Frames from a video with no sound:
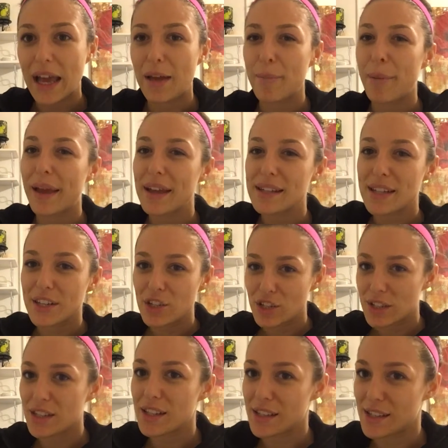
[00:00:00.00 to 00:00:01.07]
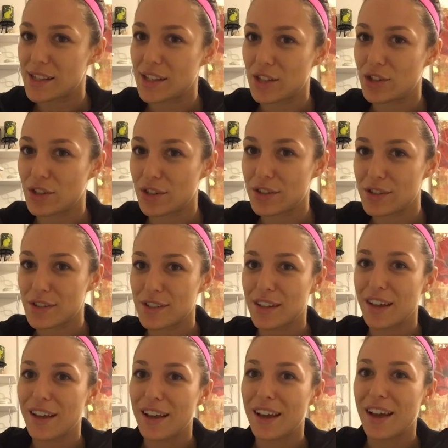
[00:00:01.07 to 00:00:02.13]
And pay attention to these teachers.
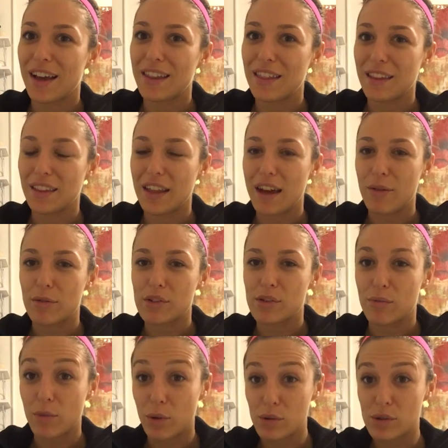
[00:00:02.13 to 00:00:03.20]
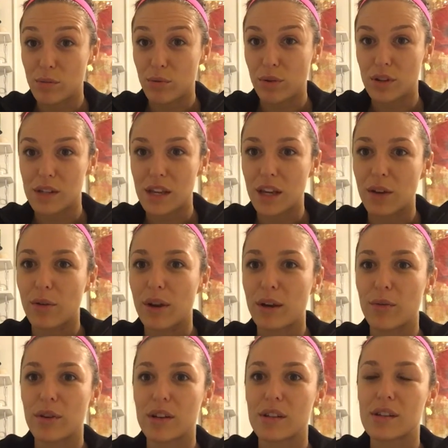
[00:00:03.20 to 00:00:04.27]
I think that was the most important
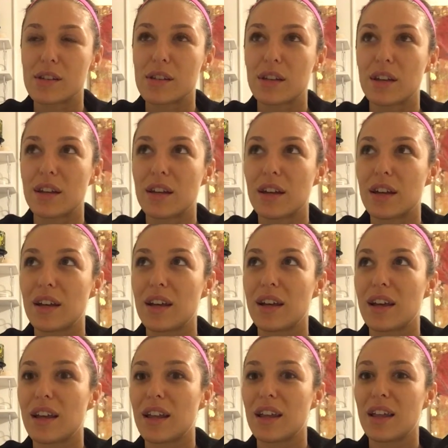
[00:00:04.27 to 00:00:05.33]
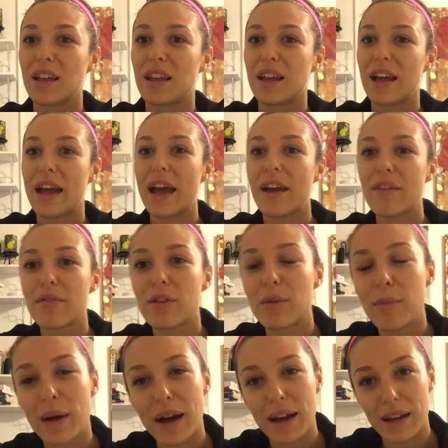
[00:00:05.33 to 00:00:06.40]
takeaway, was
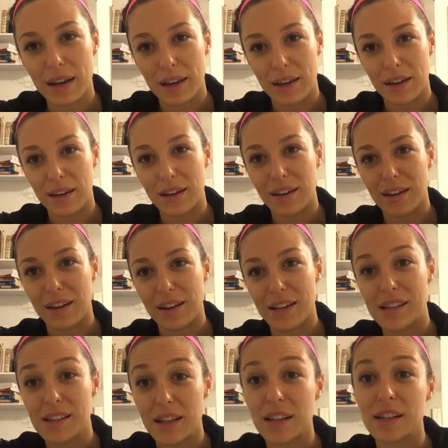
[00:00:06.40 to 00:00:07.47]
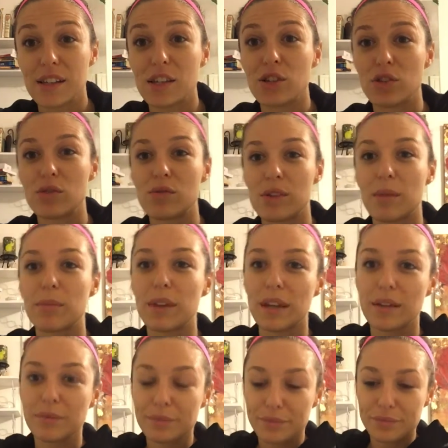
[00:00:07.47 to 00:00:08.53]
everybody is going to teach you
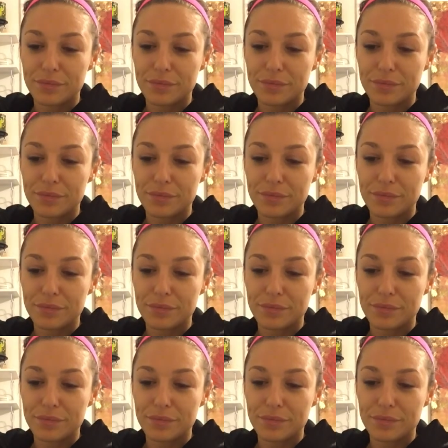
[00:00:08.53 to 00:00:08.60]
something.